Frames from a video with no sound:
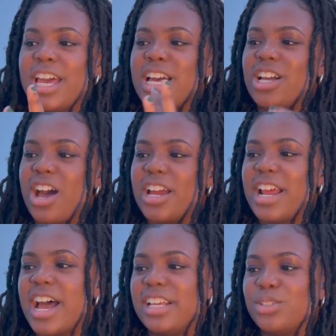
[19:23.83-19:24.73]
God
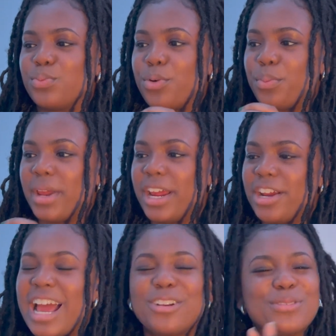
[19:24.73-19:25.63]
has
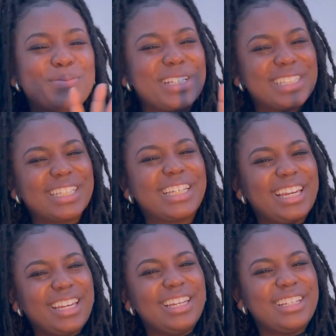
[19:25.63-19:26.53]
prepared. I don't mean to
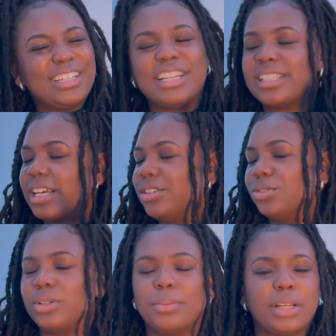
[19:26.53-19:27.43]
get, yes I
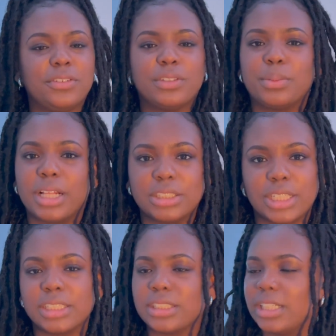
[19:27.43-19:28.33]
do, I'm not even
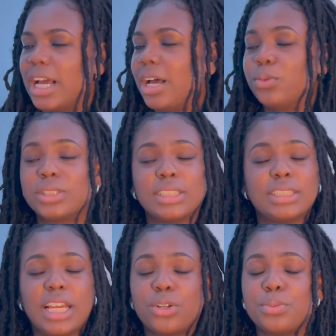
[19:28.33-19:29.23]
apologizing. I was gonna
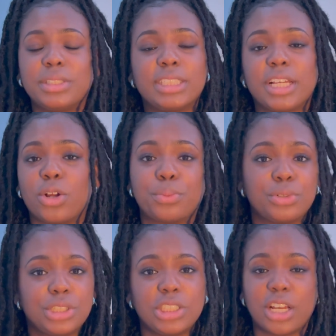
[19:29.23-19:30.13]
say I don't mean to get all
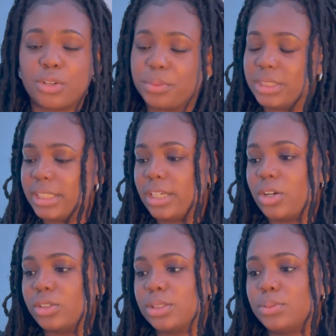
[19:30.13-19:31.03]
preachy, I don't mean to get
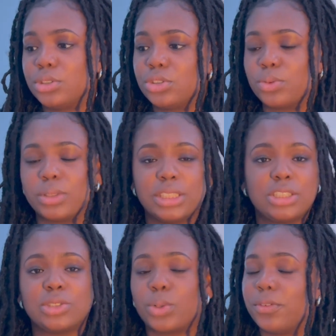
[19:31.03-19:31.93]
all spiritual,
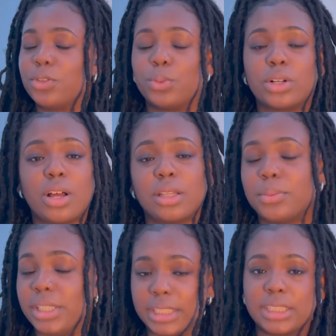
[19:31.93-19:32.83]
religious, whatever you want to call it,
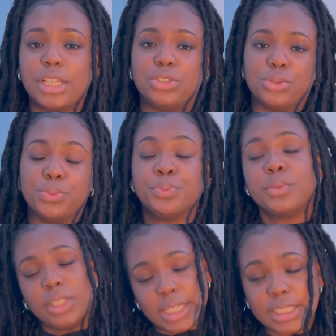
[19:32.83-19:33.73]
but yes I do.
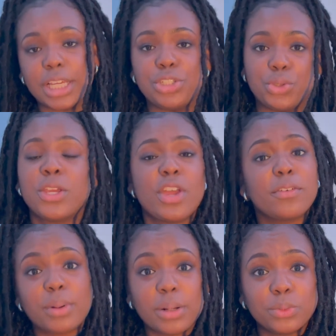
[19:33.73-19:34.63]
Yes I do. You have
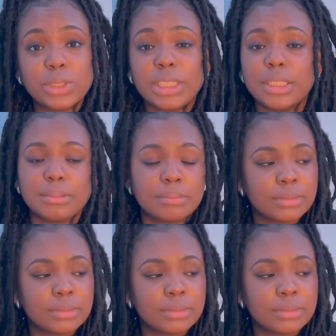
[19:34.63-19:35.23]
a problem with it?